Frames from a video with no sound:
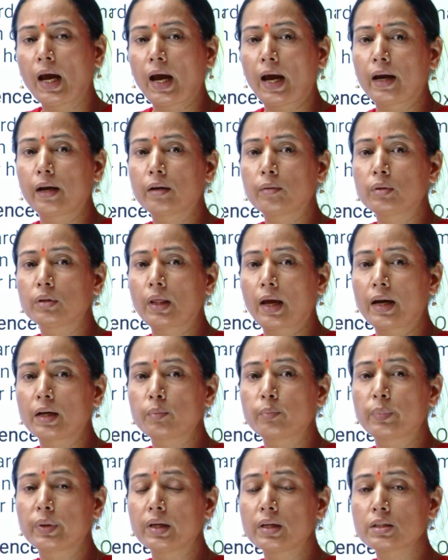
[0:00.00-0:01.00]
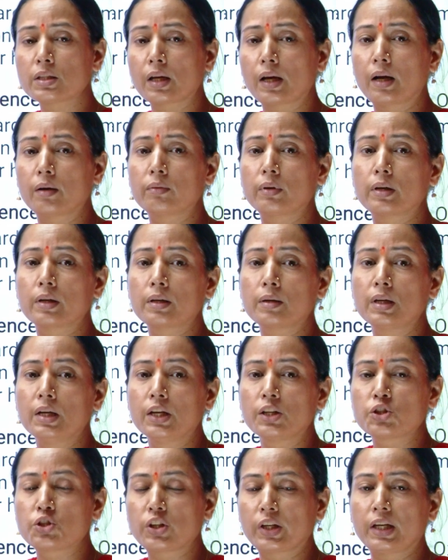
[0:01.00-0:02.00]
and that brings our
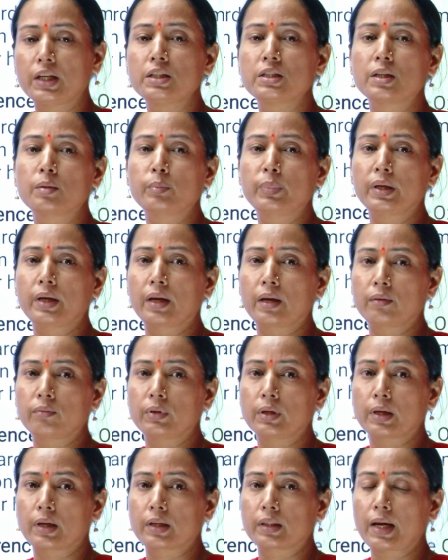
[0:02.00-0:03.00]
change in behavior,